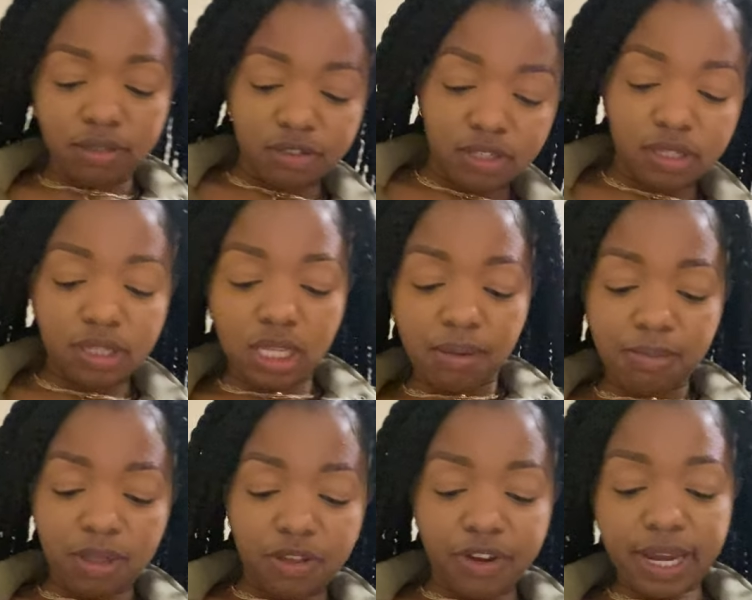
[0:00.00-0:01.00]
Just them
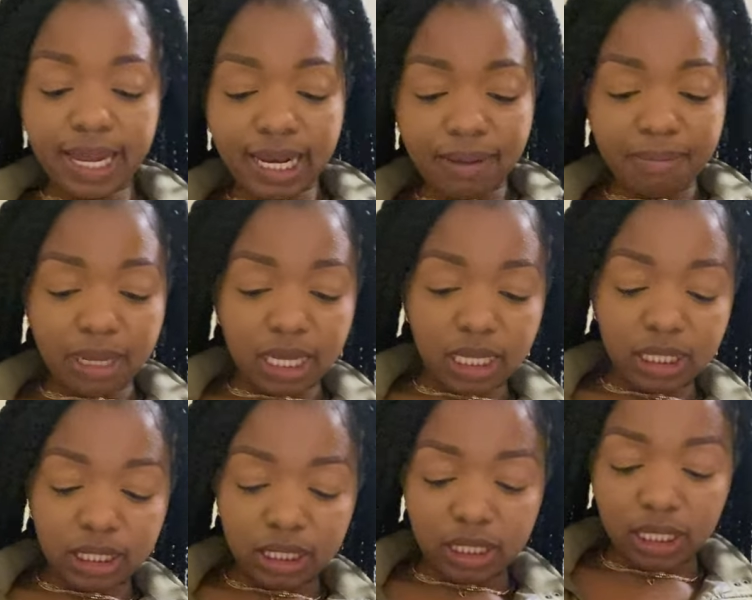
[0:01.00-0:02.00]
and their element.